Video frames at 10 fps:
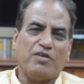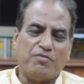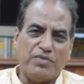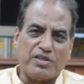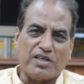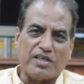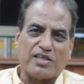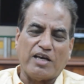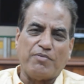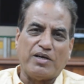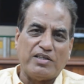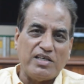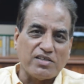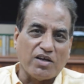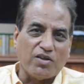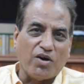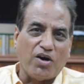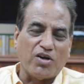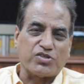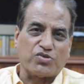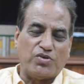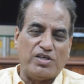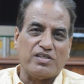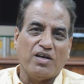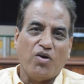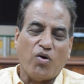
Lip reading: Mirza Sahiba, these are the all stories,